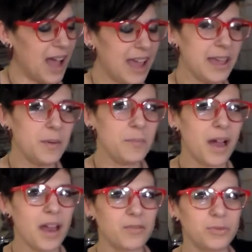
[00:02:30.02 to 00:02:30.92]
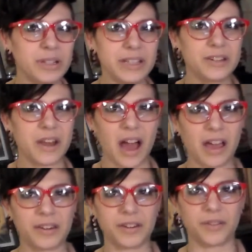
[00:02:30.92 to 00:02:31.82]
I am really
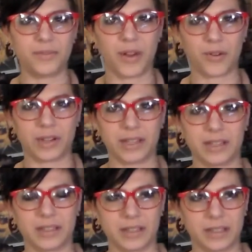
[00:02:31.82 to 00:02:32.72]
not a very